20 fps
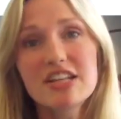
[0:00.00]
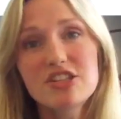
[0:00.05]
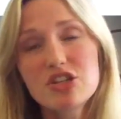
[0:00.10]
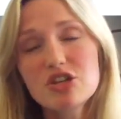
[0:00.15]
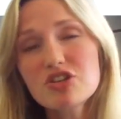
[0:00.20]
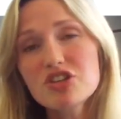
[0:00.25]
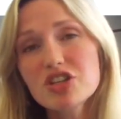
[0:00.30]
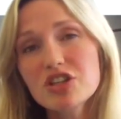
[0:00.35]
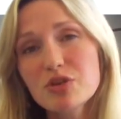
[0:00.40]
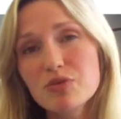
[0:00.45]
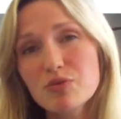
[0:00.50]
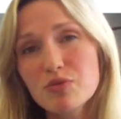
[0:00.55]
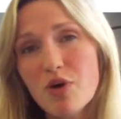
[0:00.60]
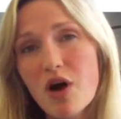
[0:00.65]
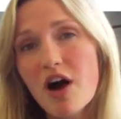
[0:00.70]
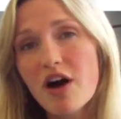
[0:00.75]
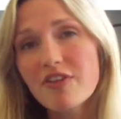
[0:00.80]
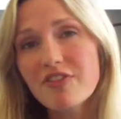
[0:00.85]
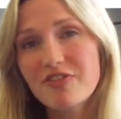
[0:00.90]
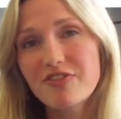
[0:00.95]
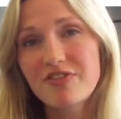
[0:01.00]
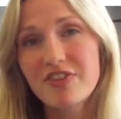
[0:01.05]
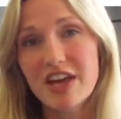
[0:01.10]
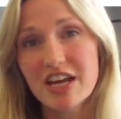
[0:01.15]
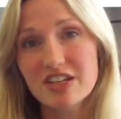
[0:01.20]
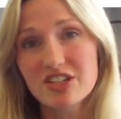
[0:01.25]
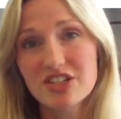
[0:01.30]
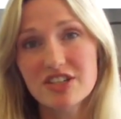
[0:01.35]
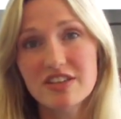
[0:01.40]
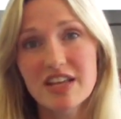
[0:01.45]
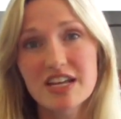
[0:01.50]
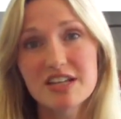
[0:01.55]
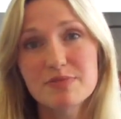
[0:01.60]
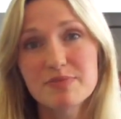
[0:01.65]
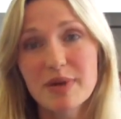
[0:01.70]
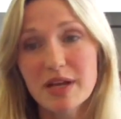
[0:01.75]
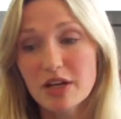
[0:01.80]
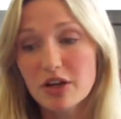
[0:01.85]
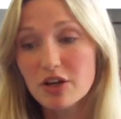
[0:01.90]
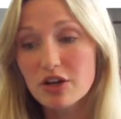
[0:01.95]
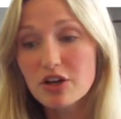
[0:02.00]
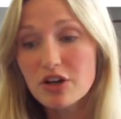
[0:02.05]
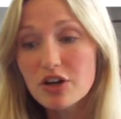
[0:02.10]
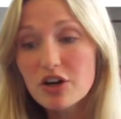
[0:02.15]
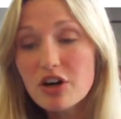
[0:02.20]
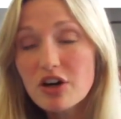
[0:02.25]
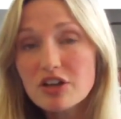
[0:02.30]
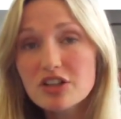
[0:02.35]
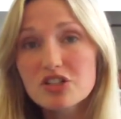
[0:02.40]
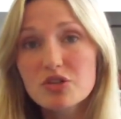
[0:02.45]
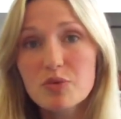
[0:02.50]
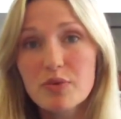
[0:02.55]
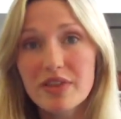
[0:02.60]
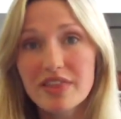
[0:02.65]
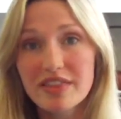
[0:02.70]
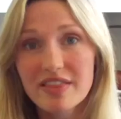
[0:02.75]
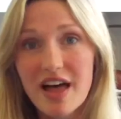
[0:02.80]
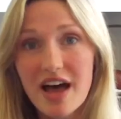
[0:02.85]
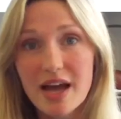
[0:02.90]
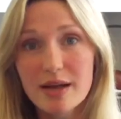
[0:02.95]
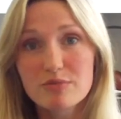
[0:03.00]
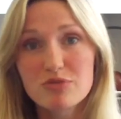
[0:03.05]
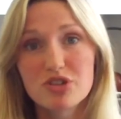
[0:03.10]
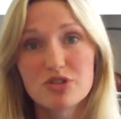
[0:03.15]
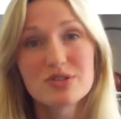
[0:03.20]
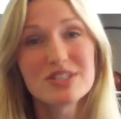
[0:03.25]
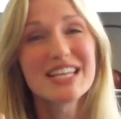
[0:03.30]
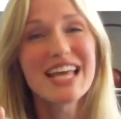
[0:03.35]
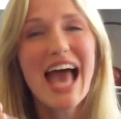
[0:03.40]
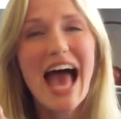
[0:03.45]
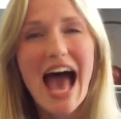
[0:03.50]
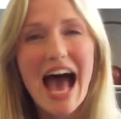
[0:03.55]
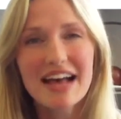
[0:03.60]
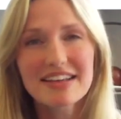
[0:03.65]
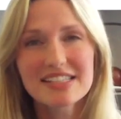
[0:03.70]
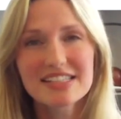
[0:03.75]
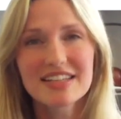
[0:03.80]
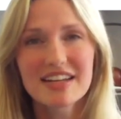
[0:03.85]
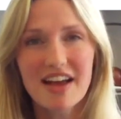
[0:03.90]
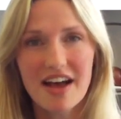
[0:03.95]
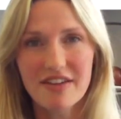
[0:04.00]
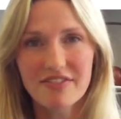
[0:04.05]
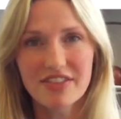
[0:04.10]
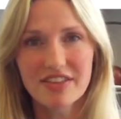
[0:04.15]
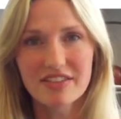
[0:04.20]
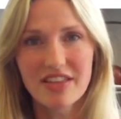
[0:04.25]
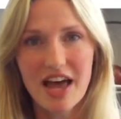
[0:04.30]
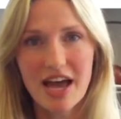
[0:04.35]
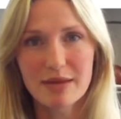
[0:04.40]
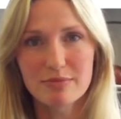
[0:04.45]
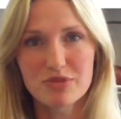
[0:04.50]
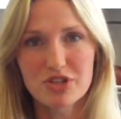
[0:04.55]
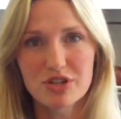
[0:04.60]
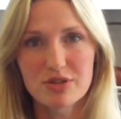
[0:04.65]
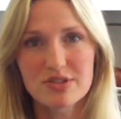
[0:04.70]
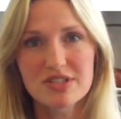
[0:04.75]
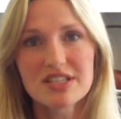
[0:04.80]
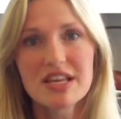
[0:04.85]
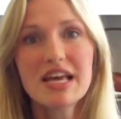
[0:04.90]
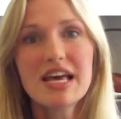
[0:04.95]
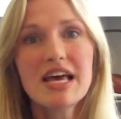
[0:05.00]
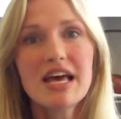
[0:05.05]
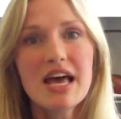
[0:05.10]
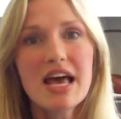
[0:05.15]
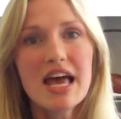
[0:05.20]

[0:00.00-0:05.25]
it's usually raw fish that has been cooked with lime juice, the acid of the lime juice.